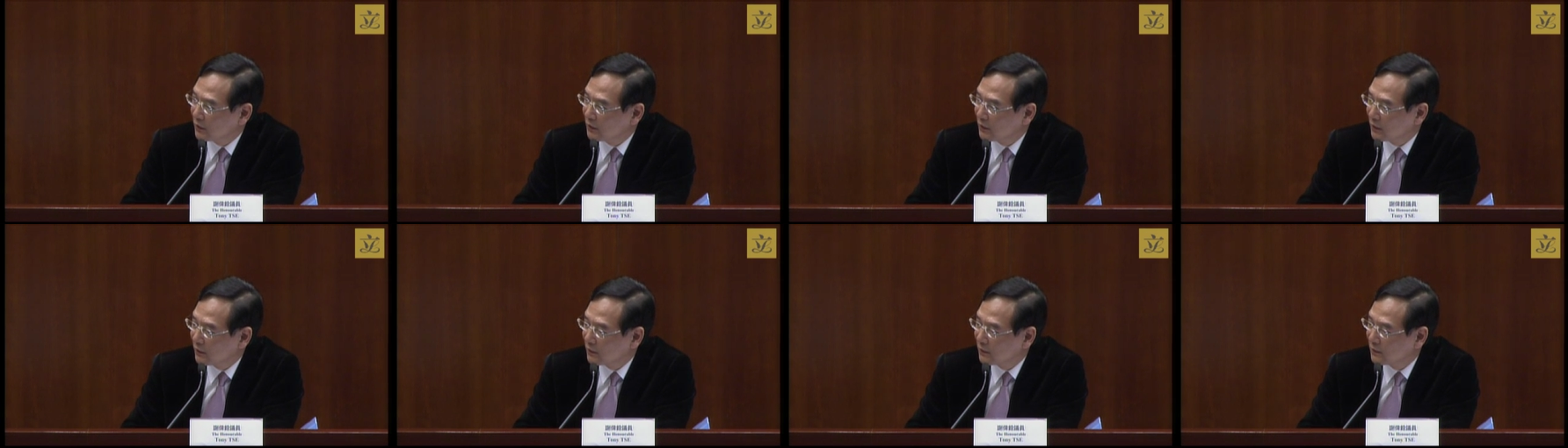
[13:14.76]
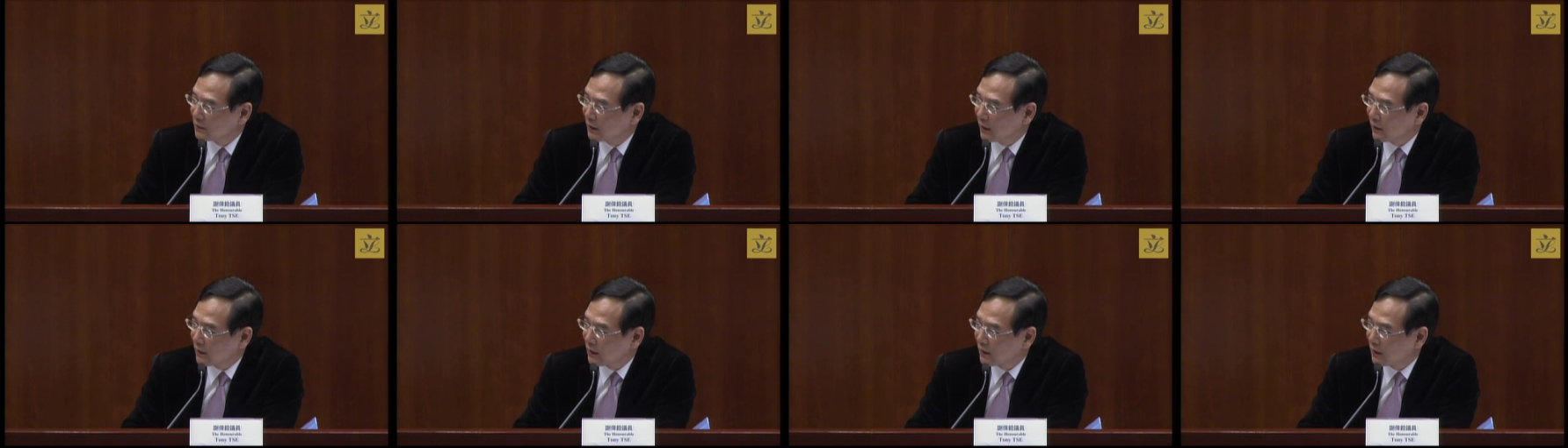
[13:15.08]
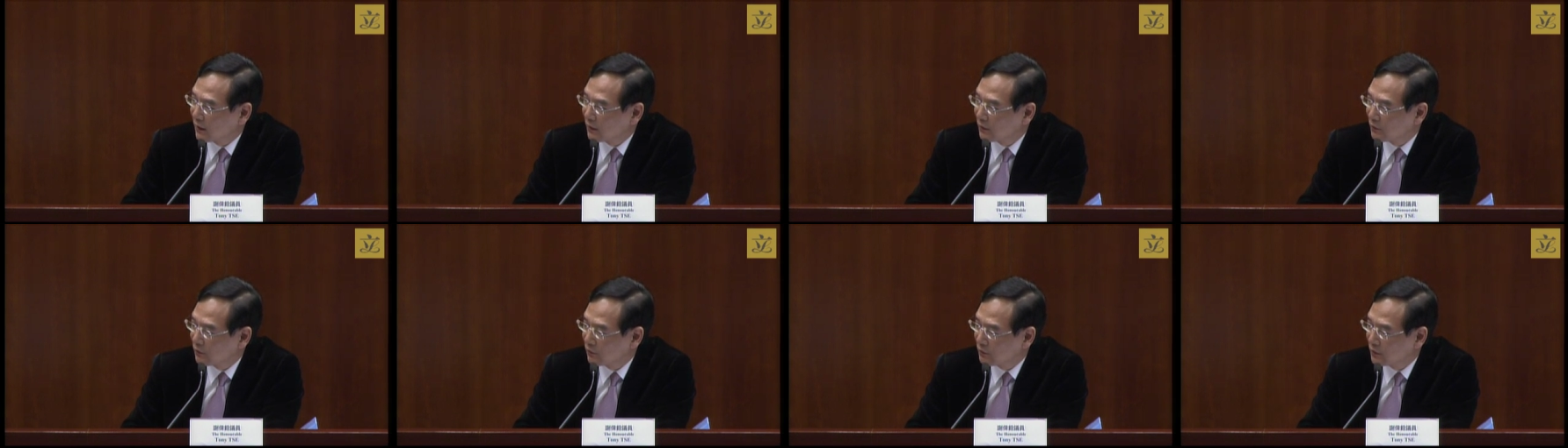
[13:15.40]
the government tell
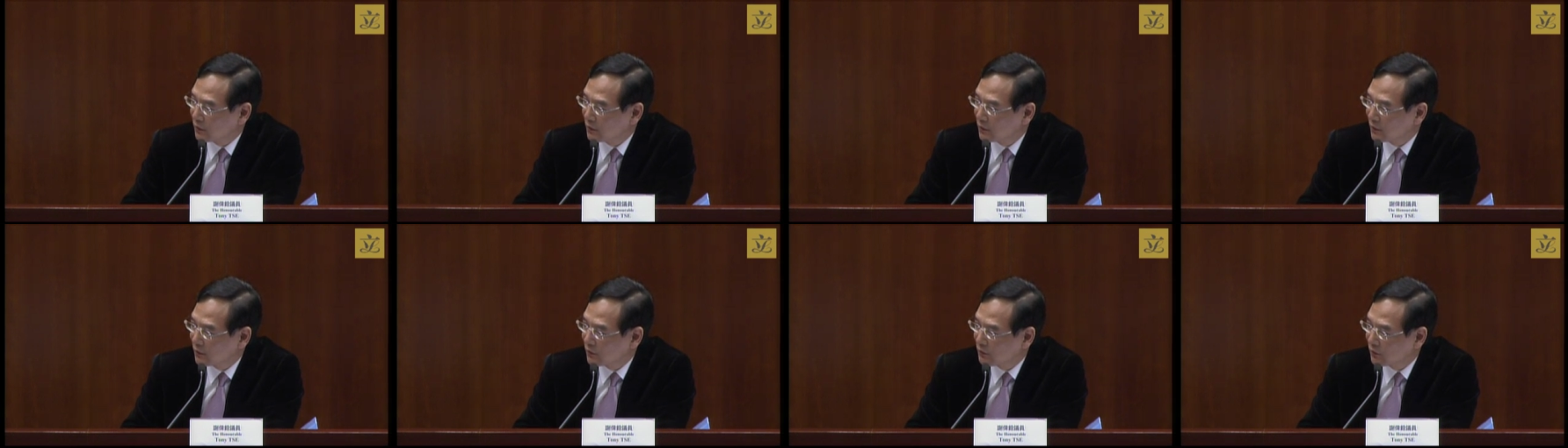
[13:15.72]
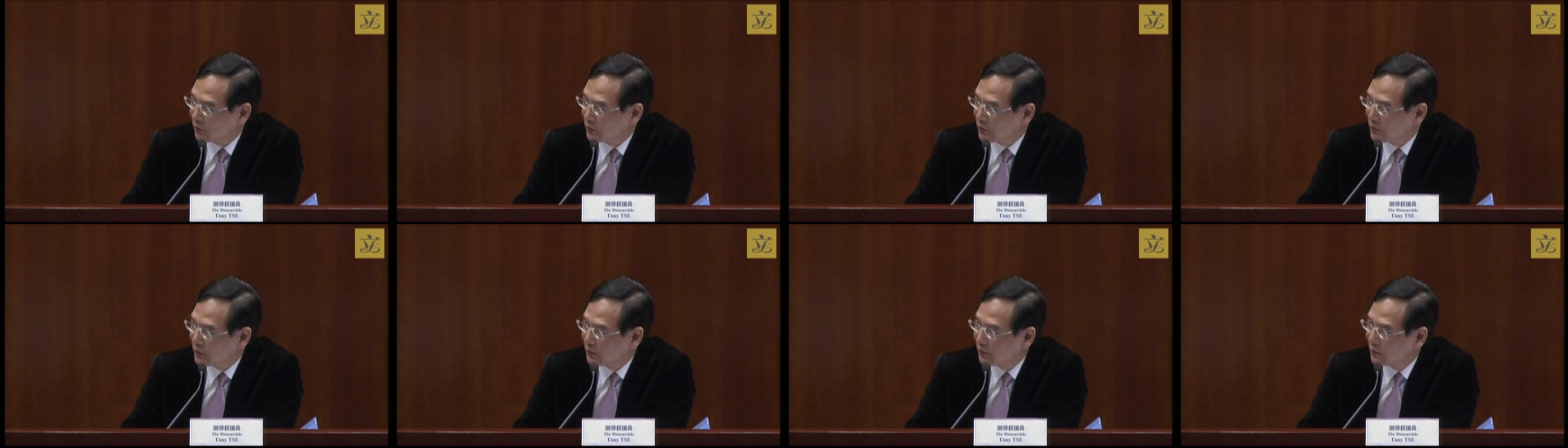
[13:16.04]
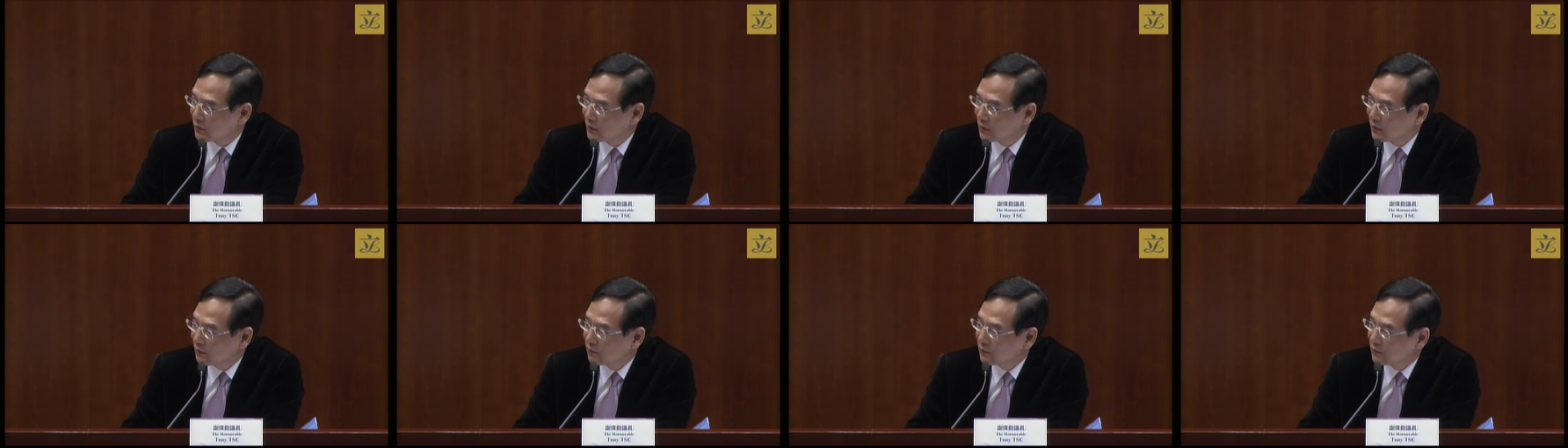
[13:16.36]
us what the
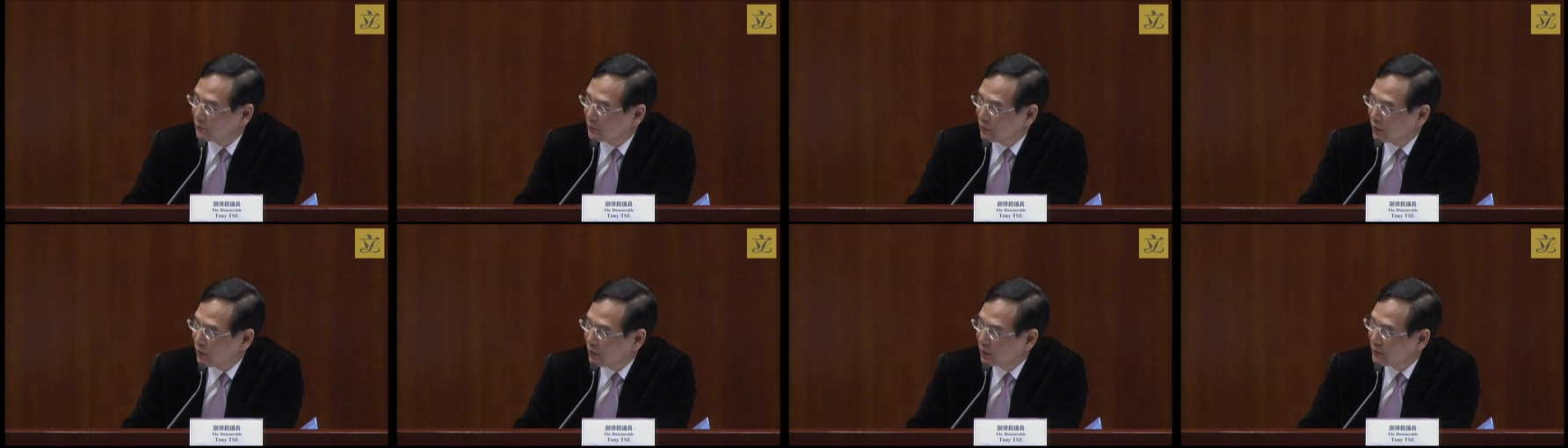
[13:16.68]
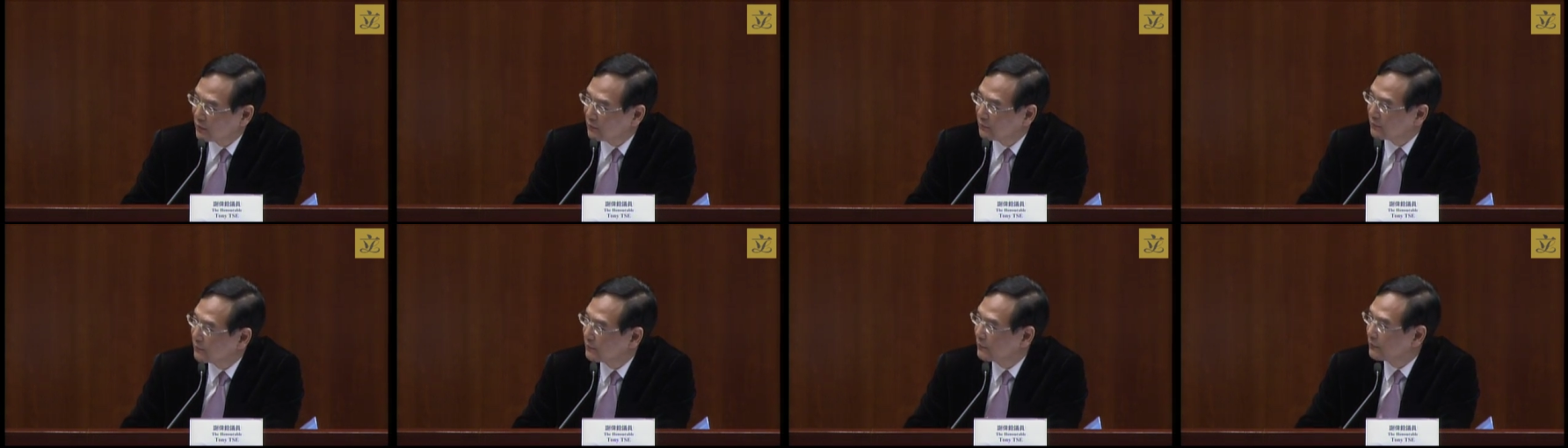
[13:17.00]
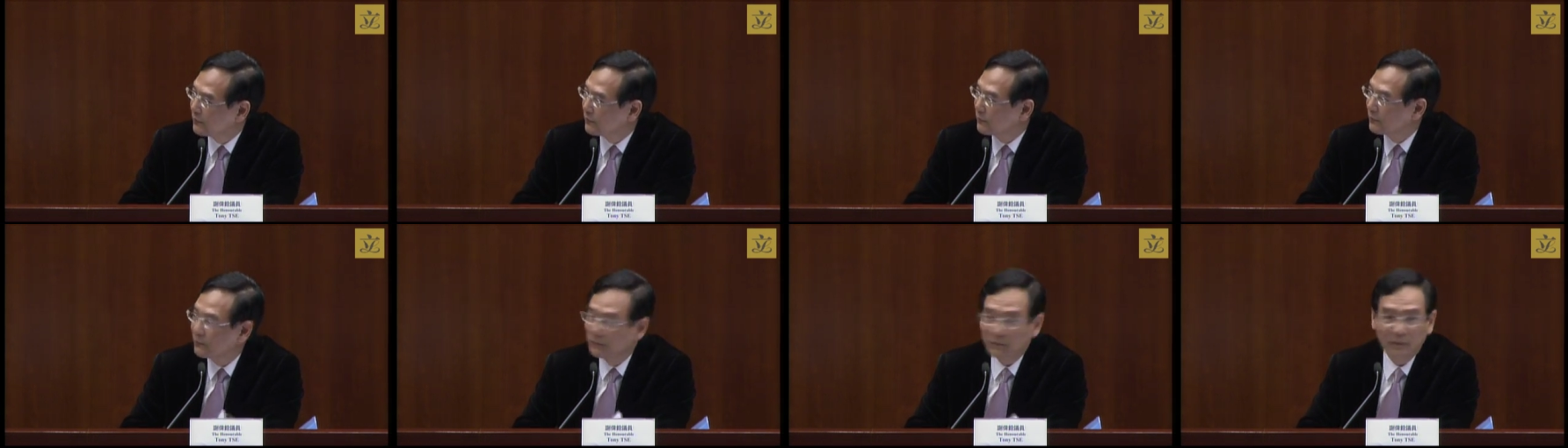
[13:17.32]
differences are so that we
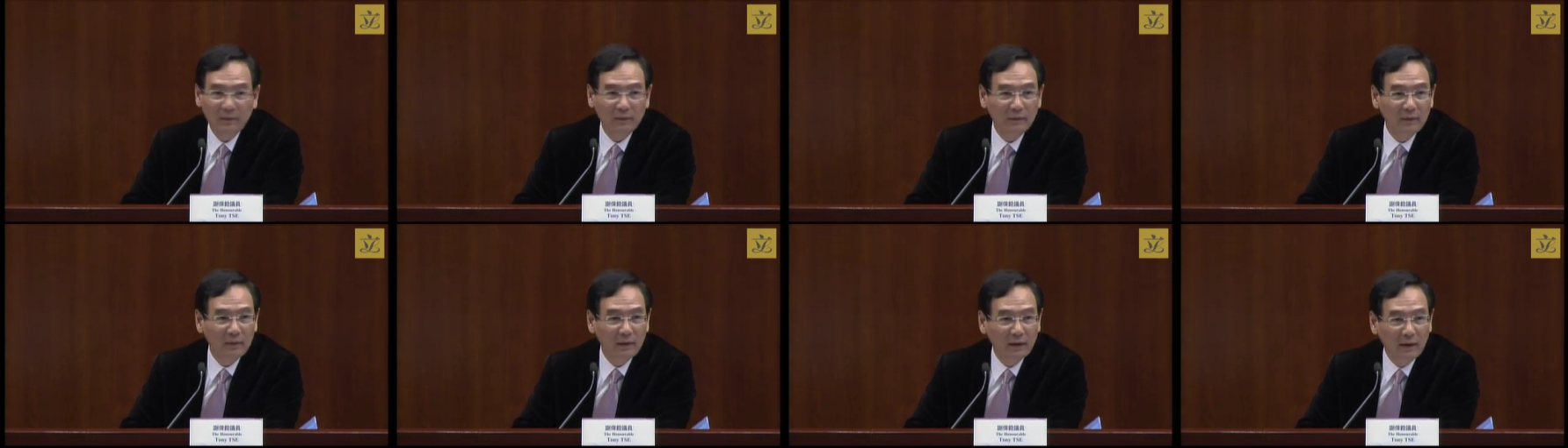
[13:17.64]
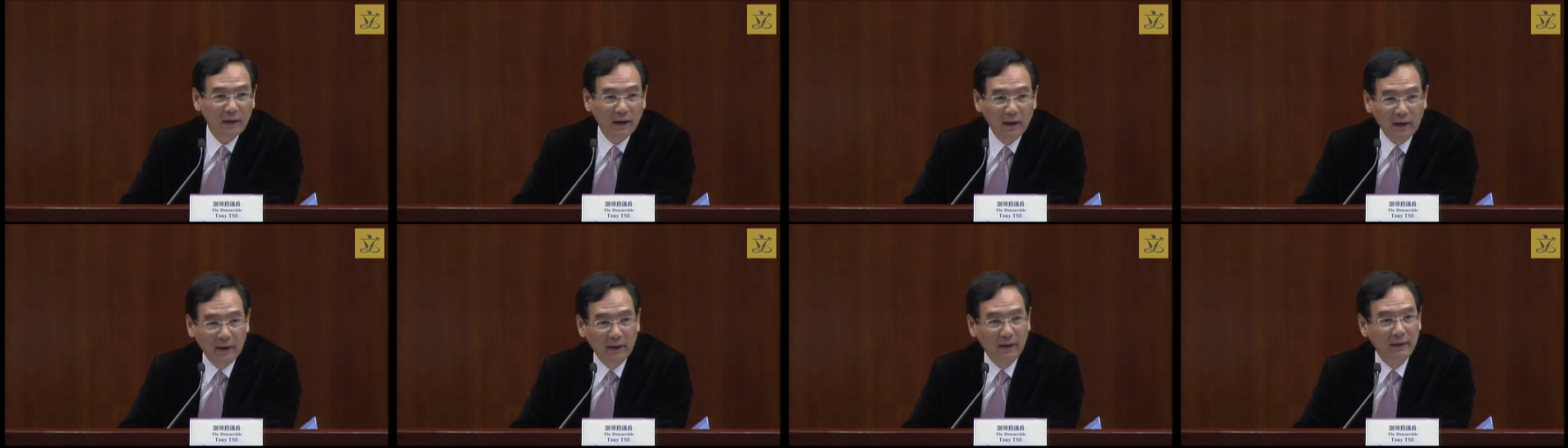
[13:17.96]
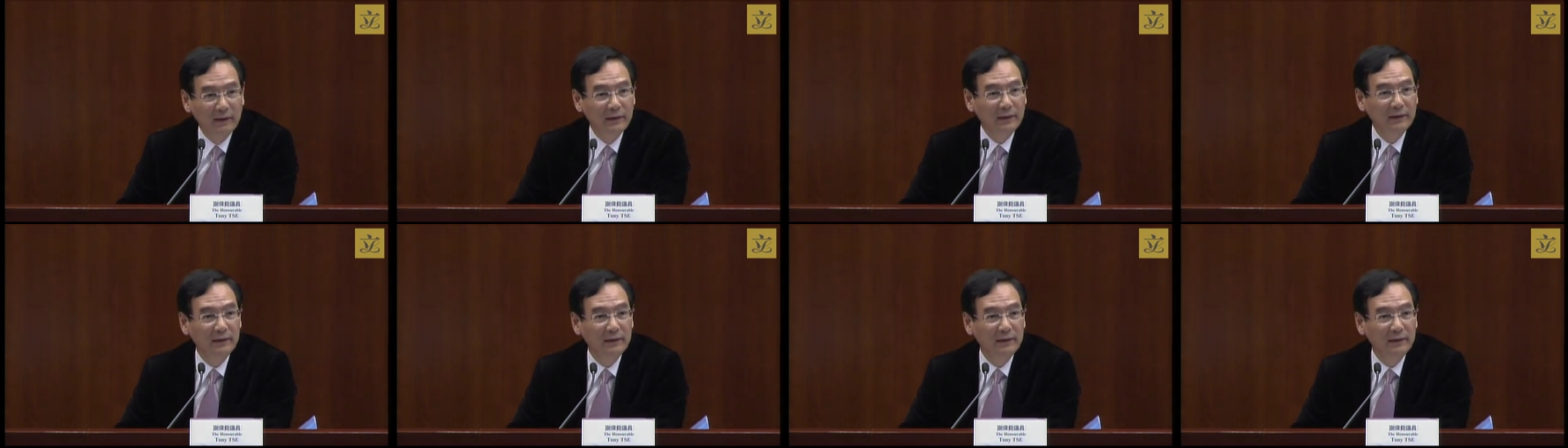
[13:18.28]
can focus on them?